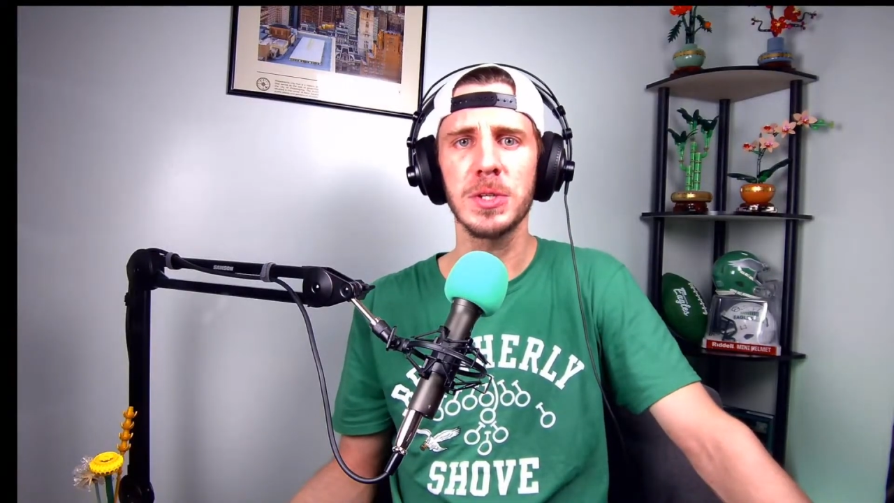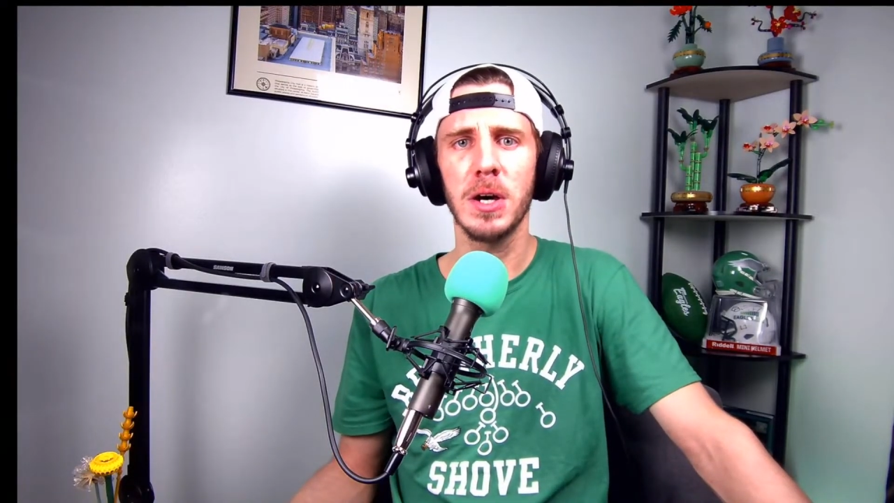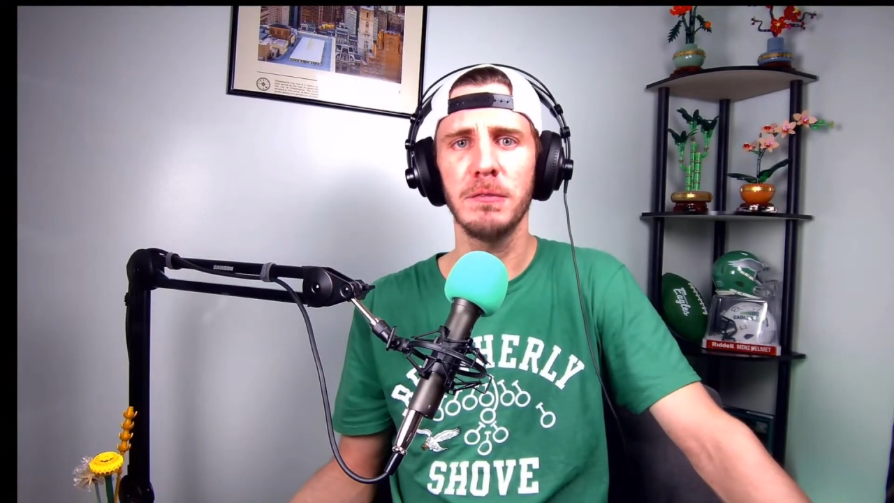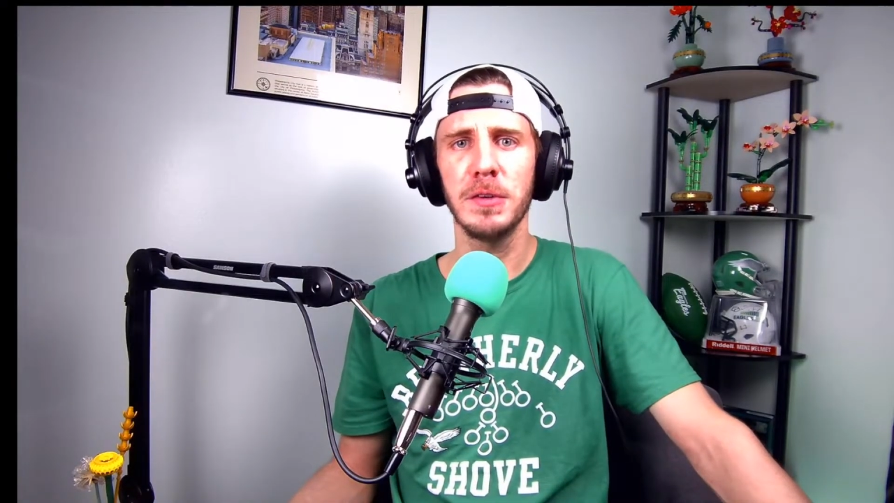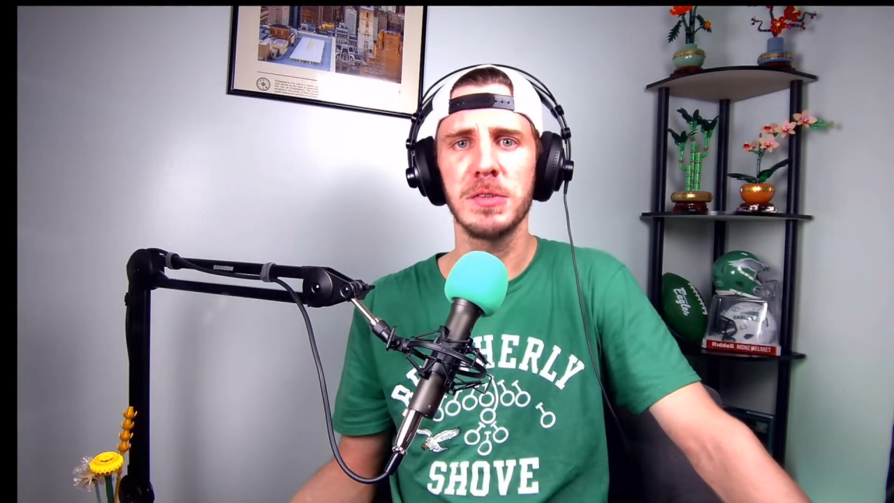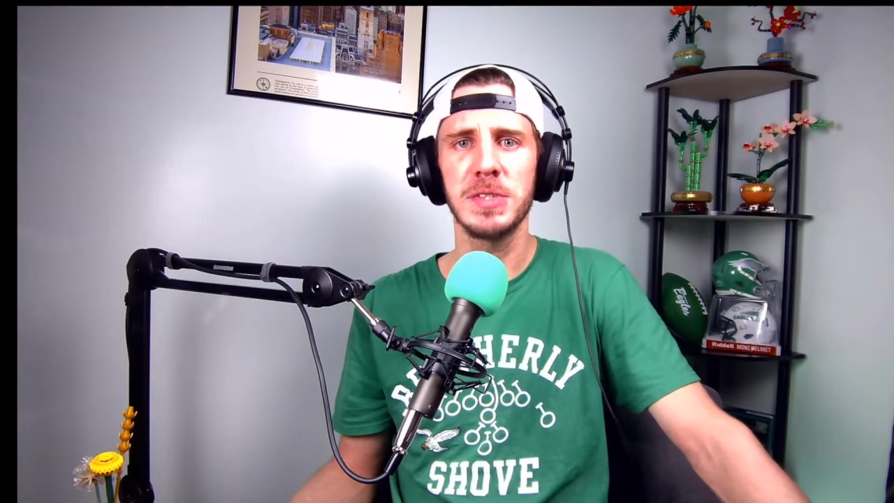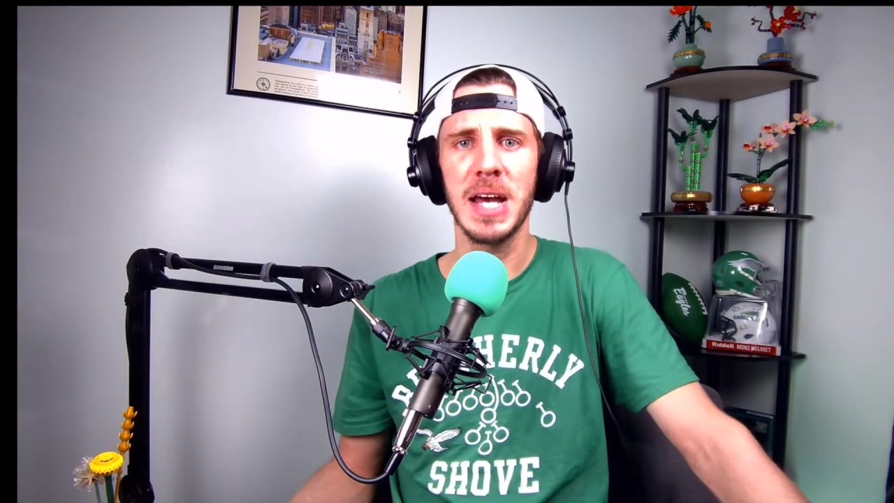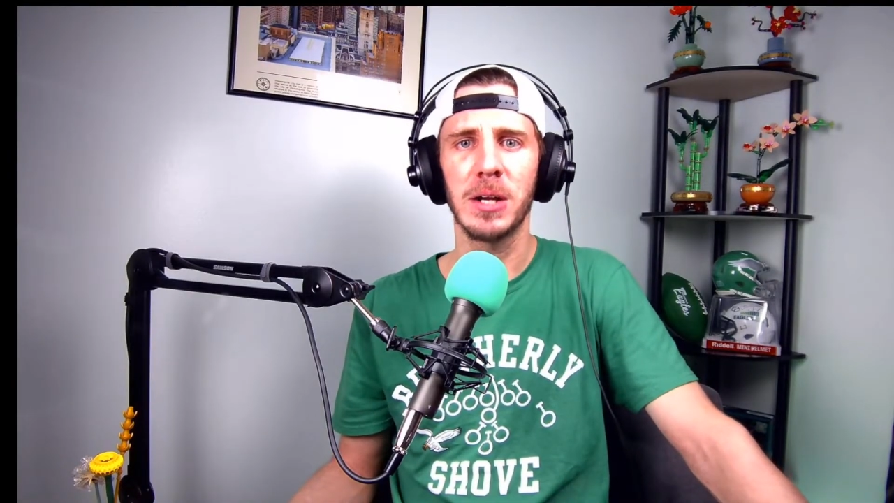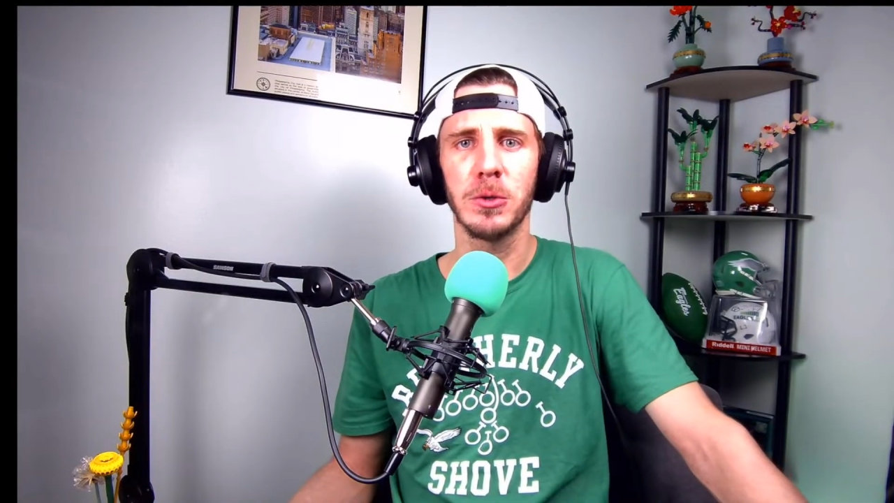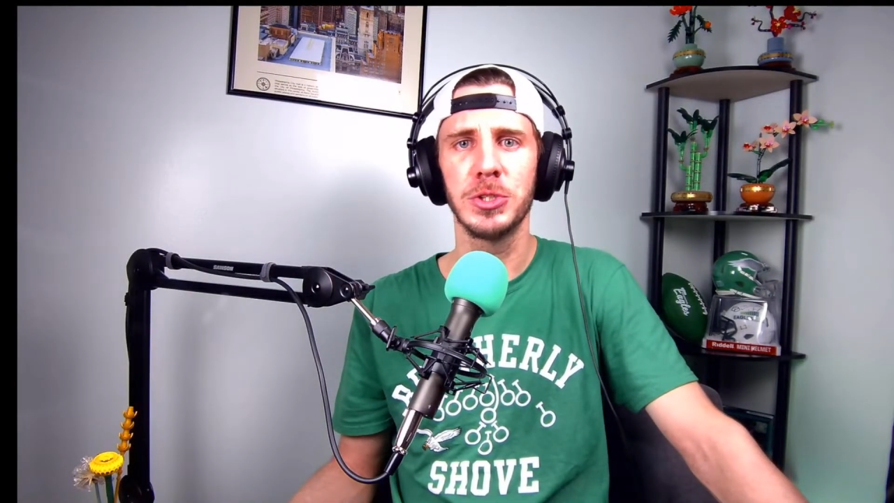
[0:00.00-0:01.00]
offensive
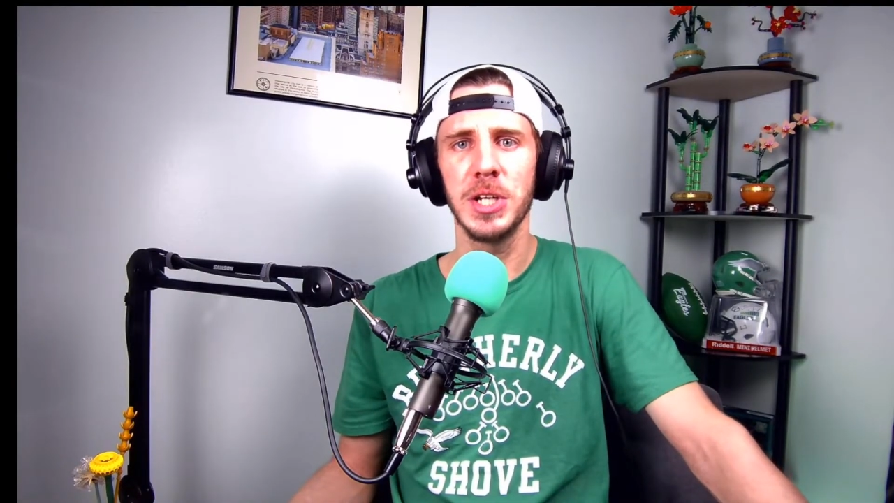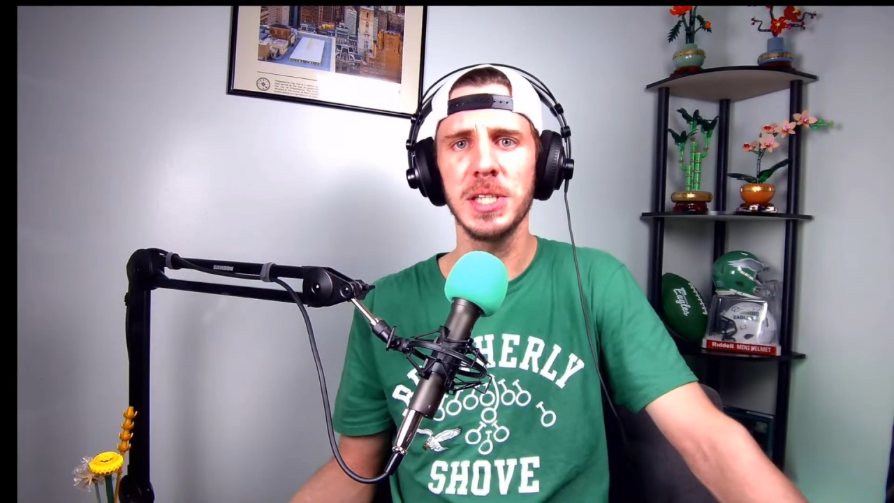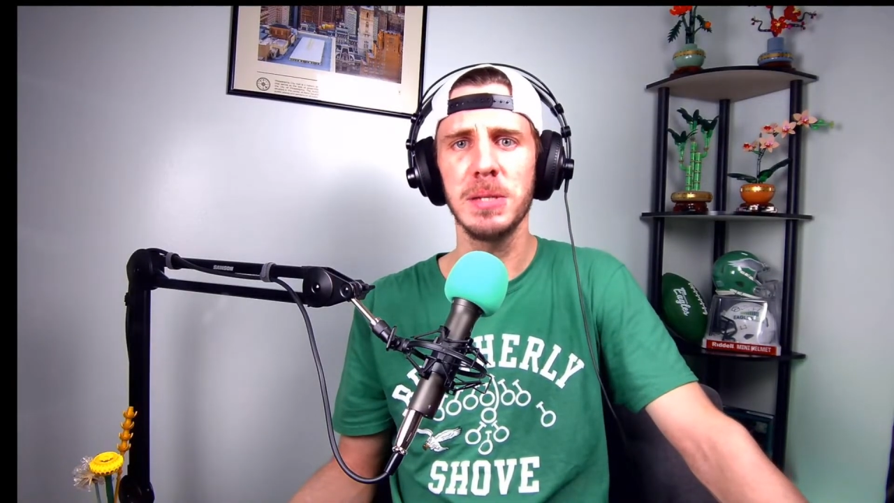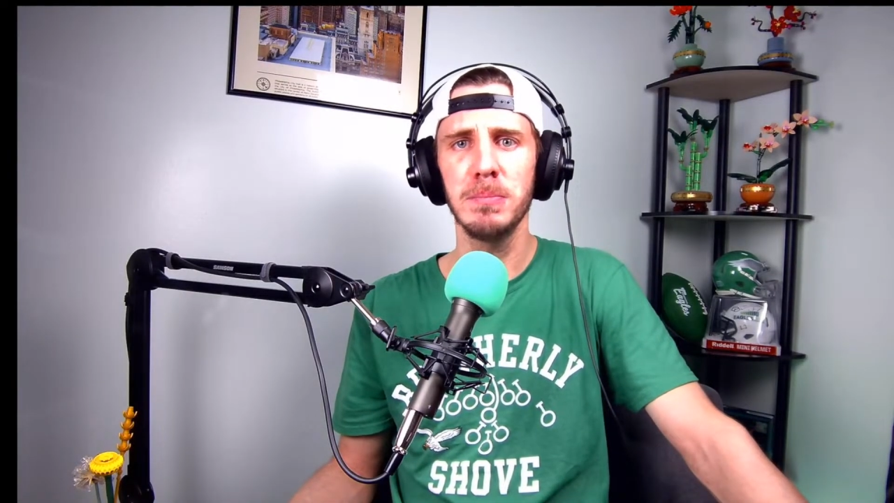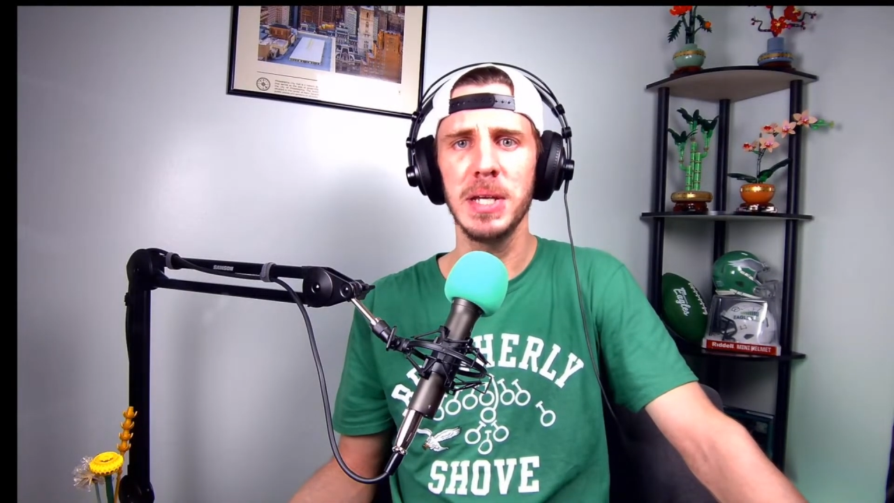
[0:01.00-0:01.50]
tackle Jason